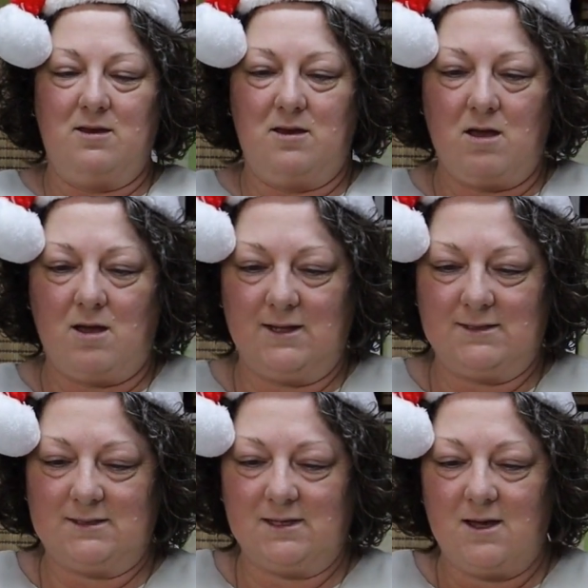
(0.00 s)

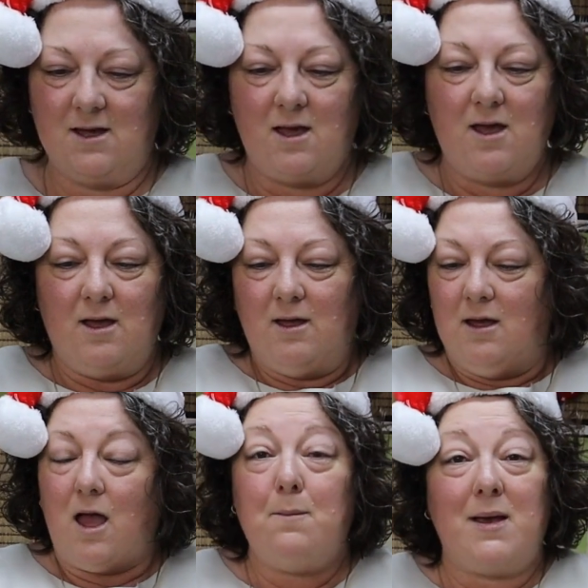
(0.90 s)
Nice.
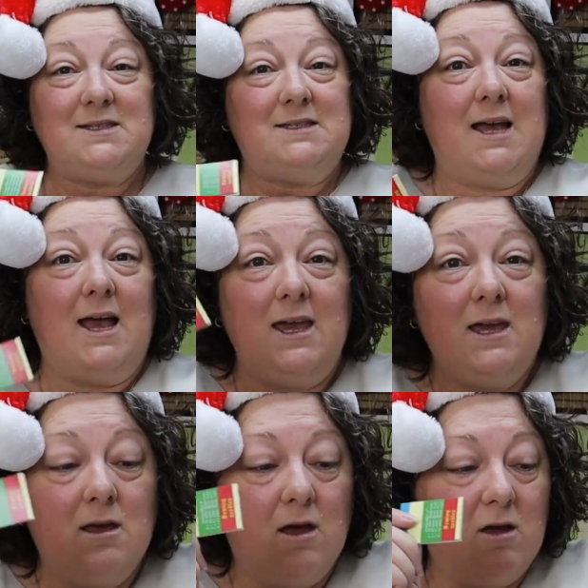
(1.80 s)
I must say,
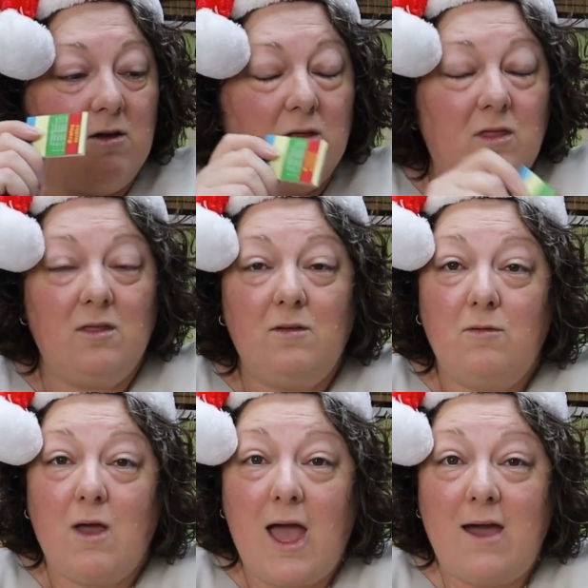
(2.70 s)

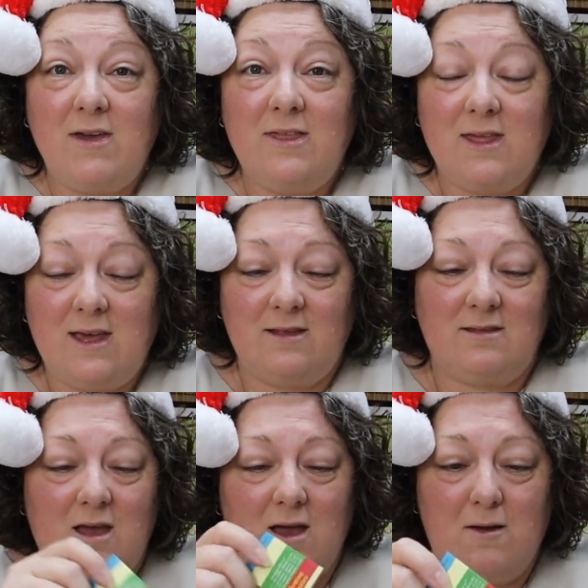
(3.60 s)
having
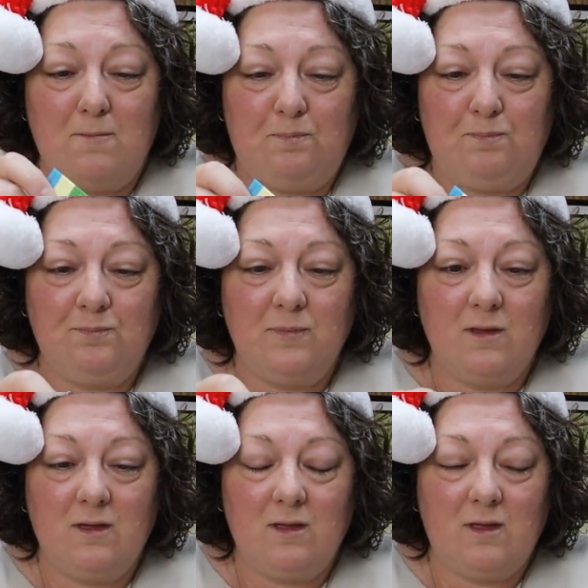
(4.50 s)
these
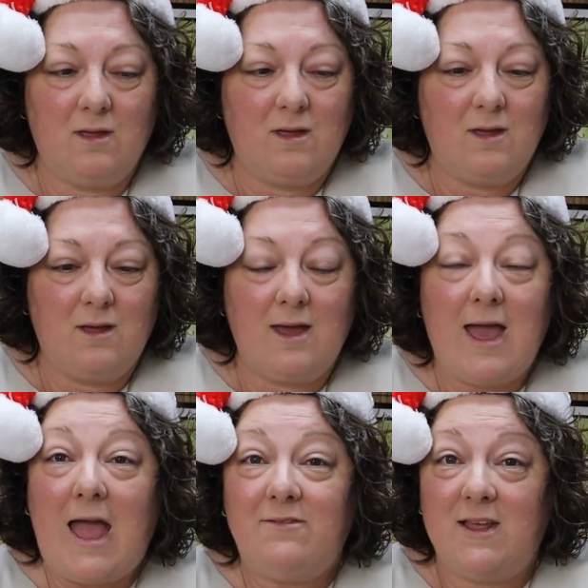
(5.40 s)

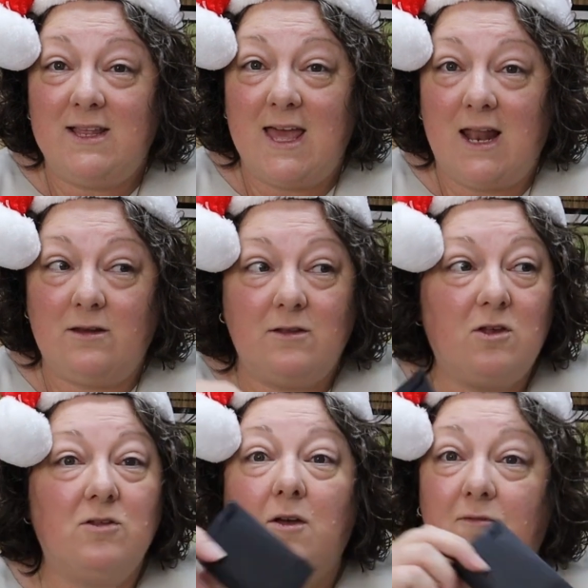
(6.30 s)
advent calendars,
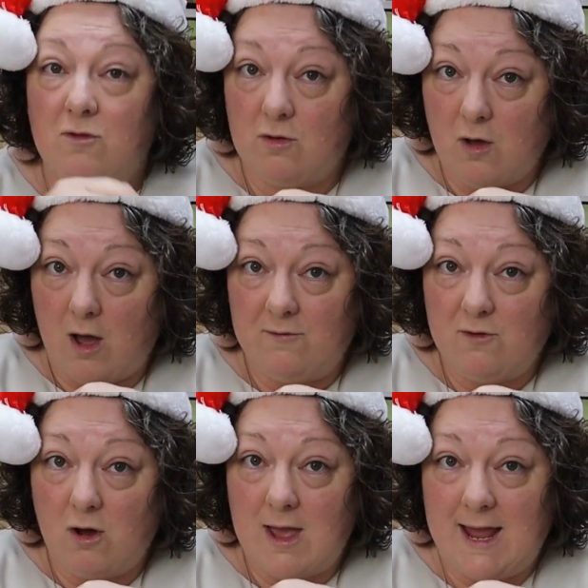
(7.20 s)
because I've
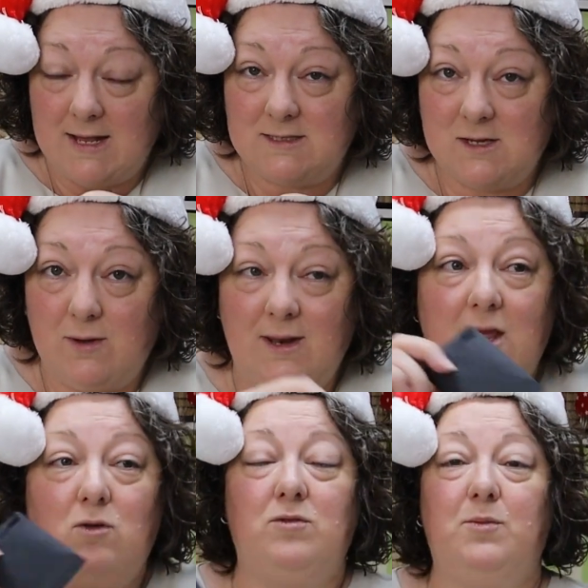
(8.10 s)
got hand sewing
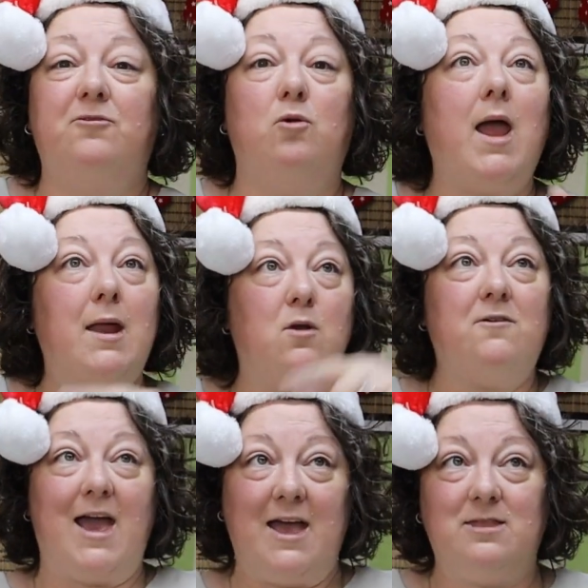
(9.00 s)
needles before and
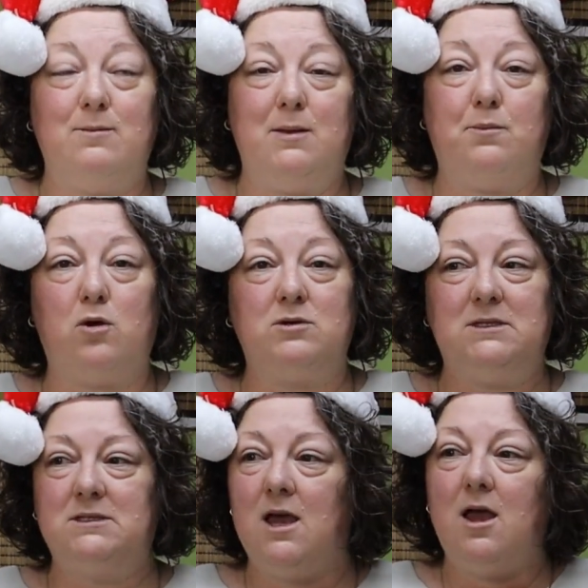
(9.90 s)
I've had them in
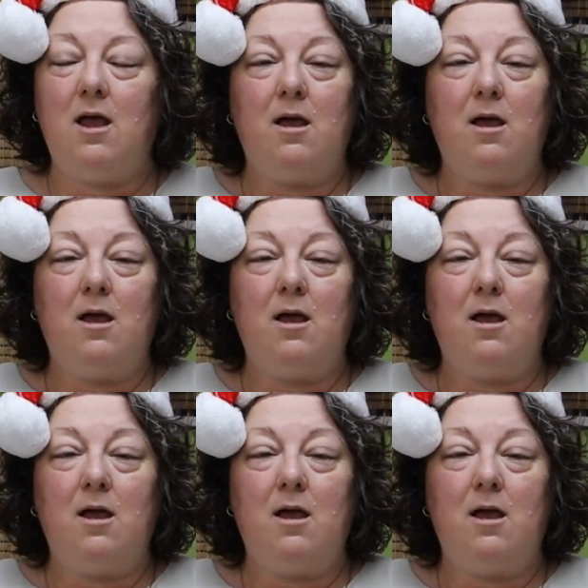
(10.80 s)
boxes.